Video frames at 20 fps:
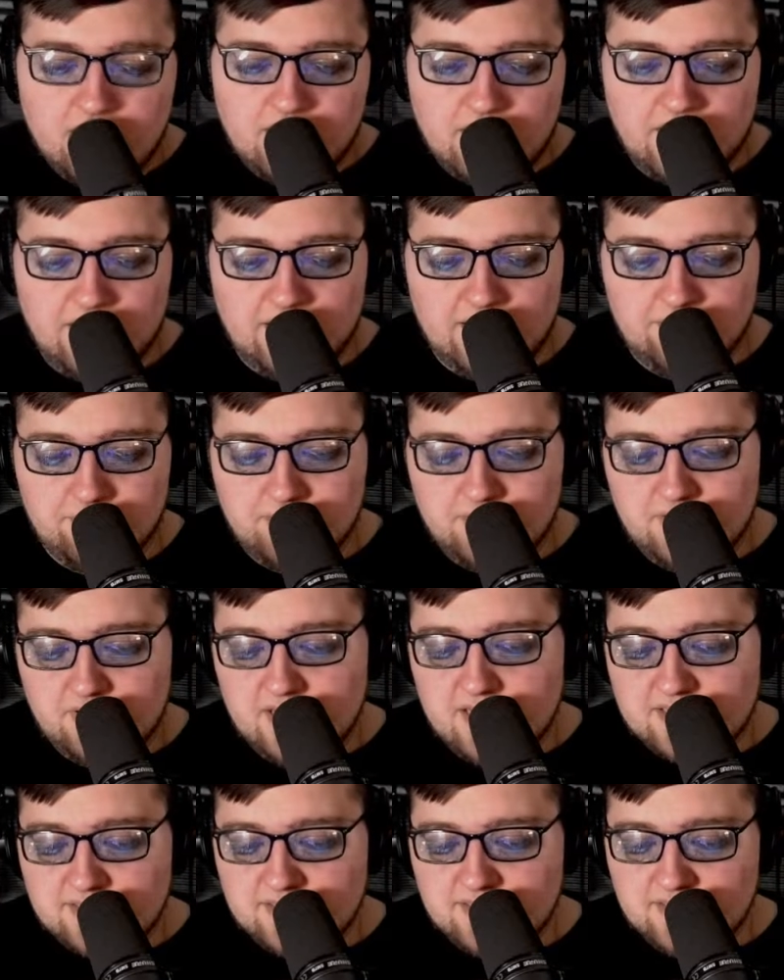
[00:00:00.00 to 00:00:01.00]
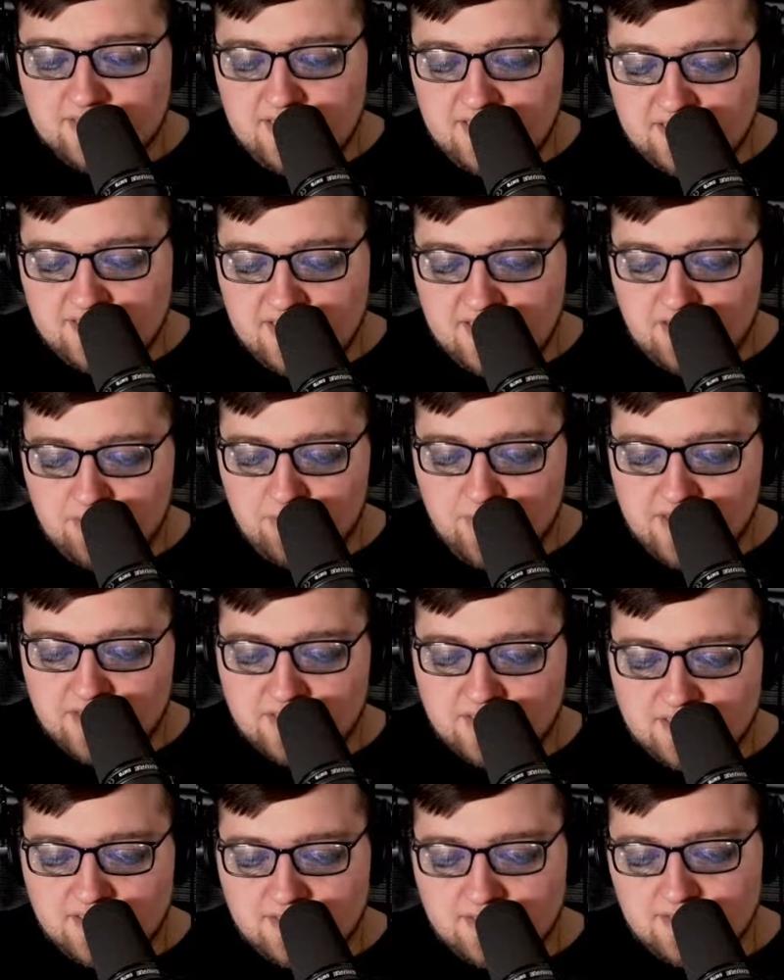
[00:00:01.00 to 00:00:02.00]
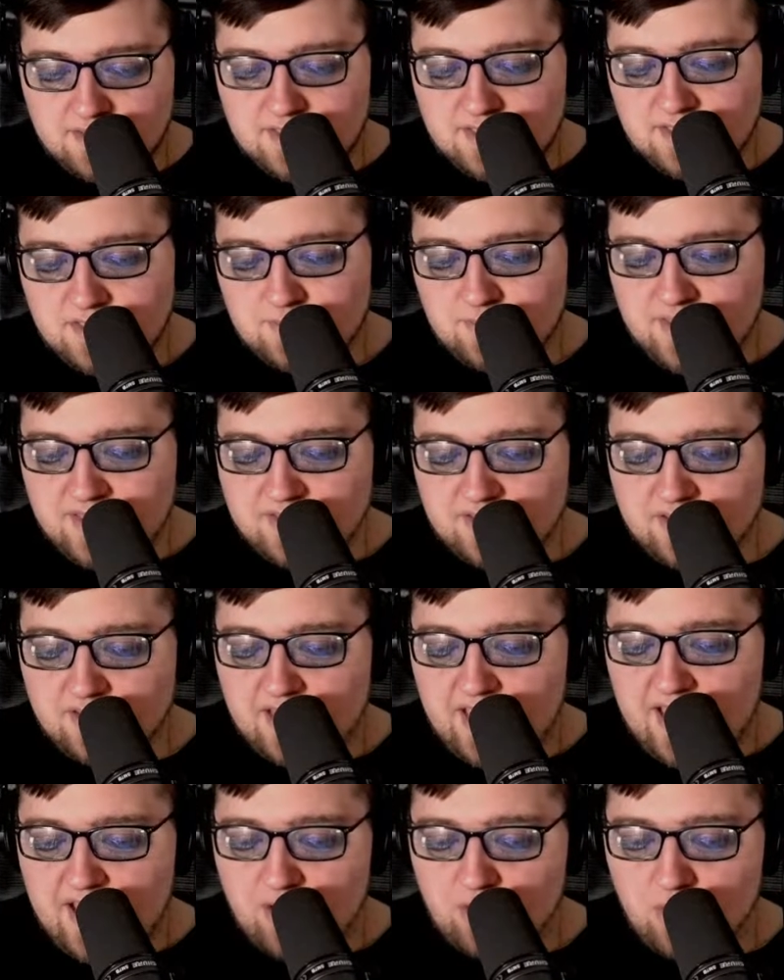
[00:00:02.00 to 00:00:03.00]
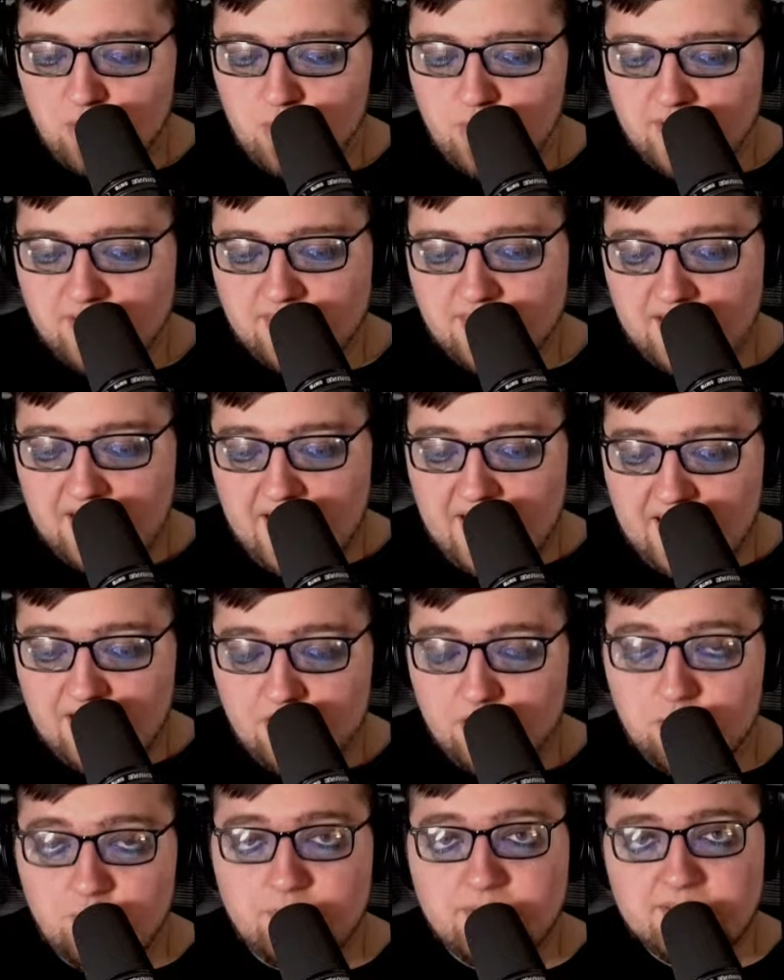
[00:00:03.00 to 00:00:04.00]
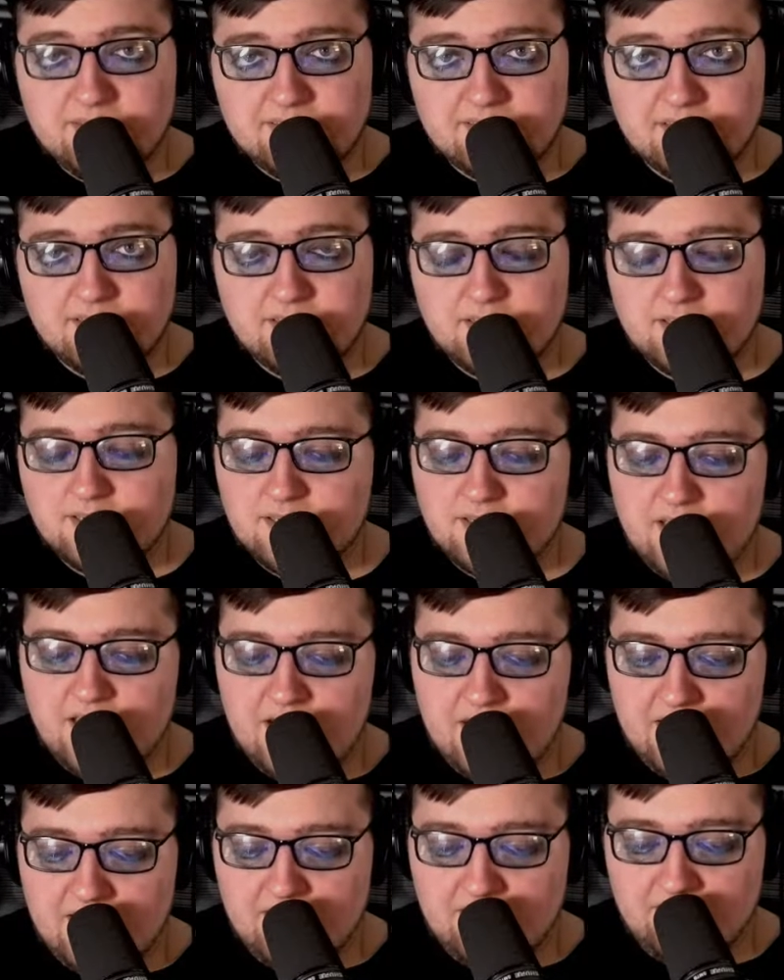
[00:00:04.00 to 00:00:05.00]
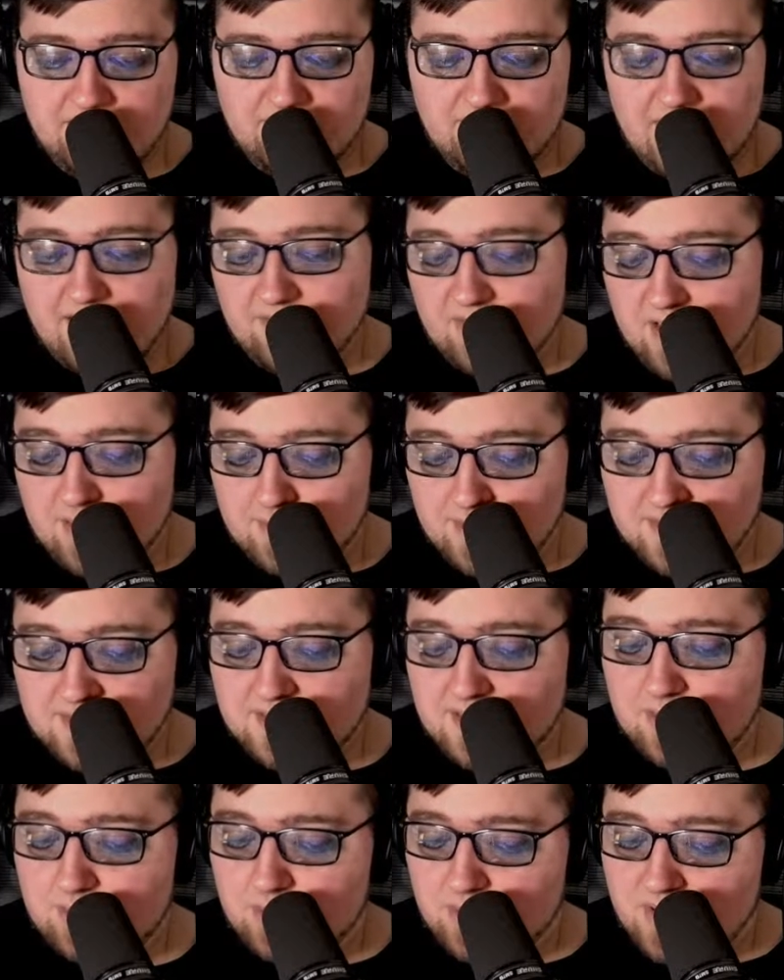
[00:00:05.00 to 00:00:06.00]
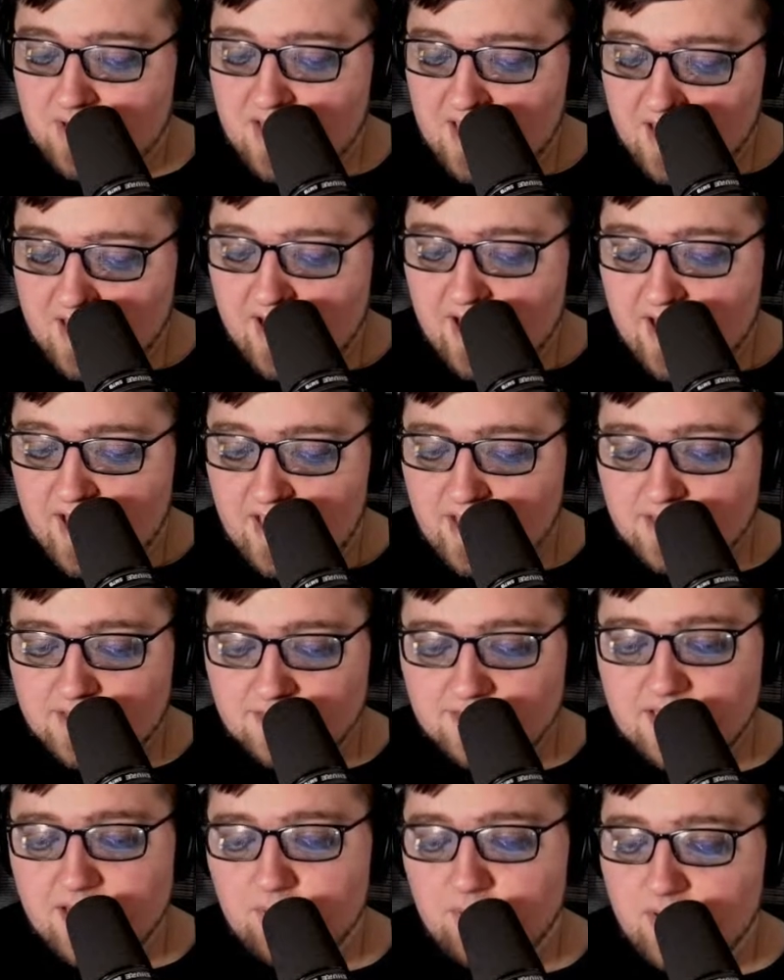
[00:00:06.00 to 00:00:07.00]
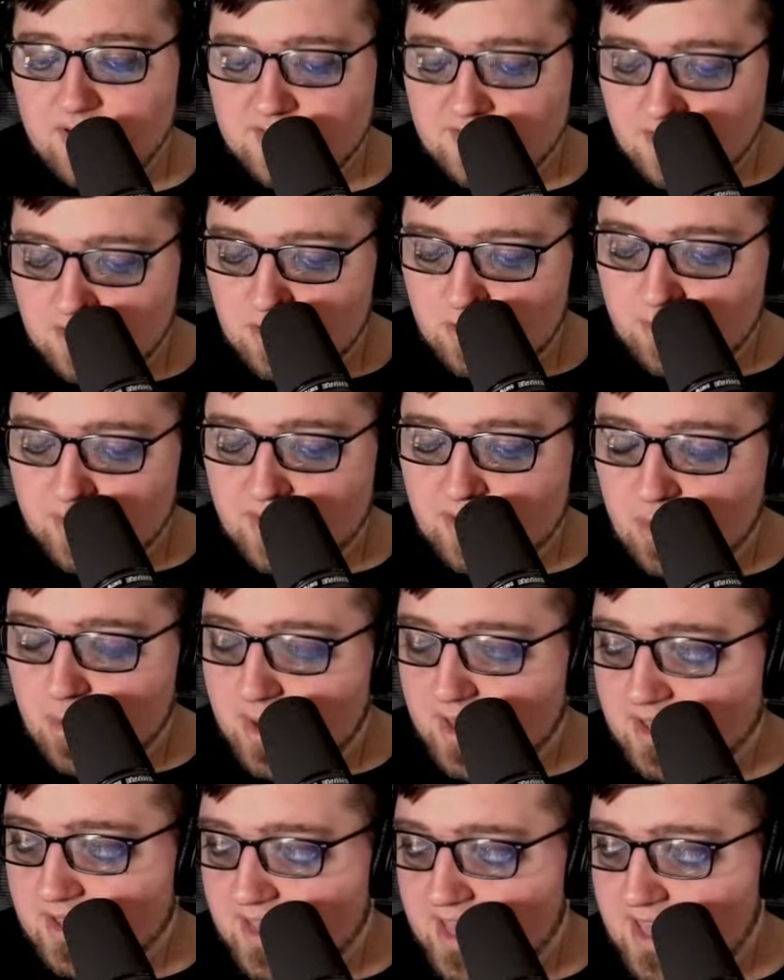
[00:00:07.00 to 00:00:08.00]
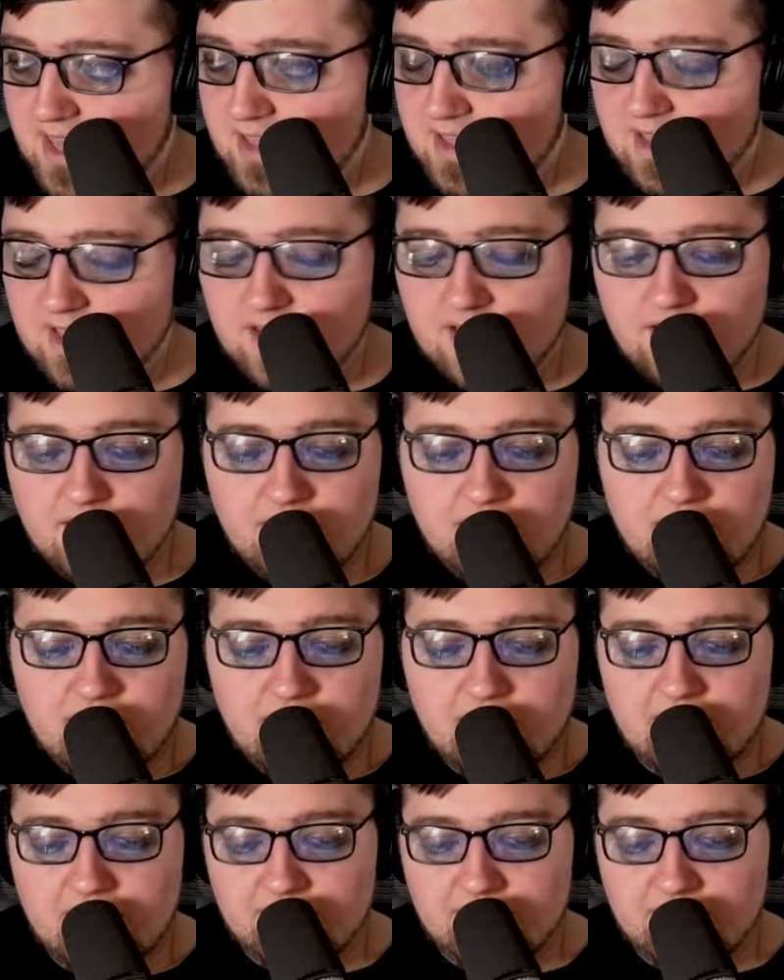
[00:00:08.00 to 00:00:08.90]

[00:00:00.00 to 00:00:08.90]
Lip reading: Next is the attenuation. So this is basically how quick the gate opens, and I've got mine set pretty high, so I want it to open quickly. I've